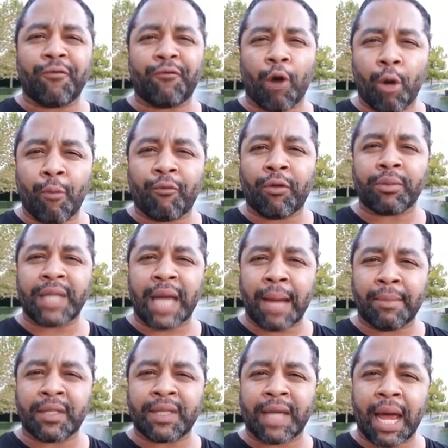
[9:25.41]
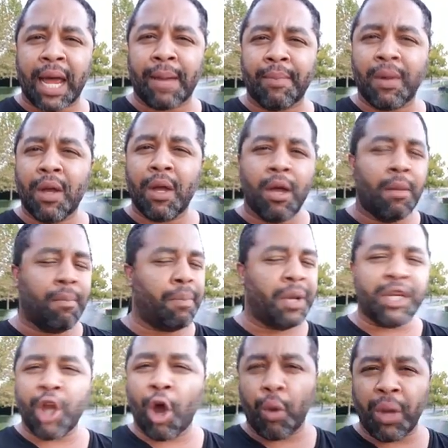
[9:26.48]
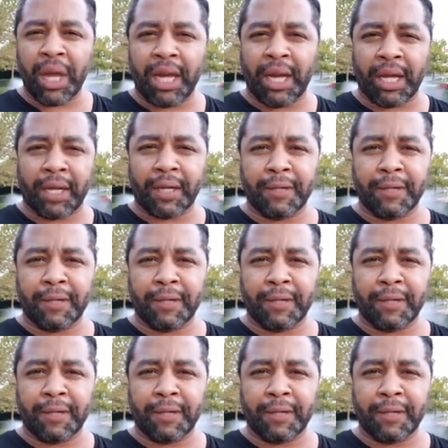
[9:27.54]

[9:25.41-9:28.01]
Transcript: firm from time to time, but no hitting.